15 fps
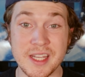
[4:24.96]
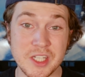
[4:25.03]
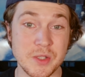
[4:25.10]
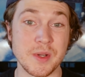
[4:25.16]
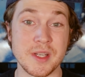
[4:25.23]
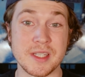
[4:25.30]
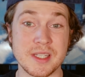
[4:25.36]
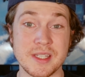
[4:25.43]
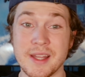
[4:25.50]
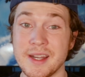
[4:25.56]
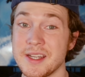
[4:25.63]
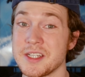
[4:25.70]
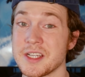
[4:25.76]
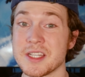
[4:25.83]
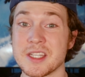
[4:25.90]
interests that
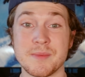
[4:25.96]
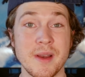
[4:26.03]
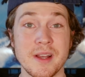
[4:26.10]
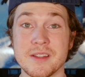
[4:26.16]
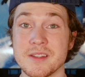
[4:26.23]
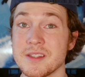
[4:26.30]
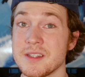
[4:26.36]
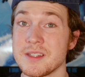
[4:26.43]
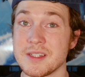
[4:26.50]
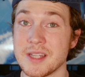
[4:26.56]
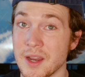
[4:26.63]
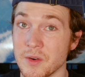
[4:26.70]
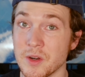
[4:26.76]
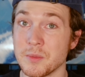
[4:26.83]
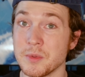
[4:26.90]
it just smells
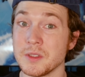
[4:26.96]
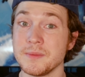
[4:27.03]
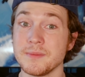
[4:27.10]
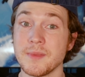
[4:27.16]
terrible.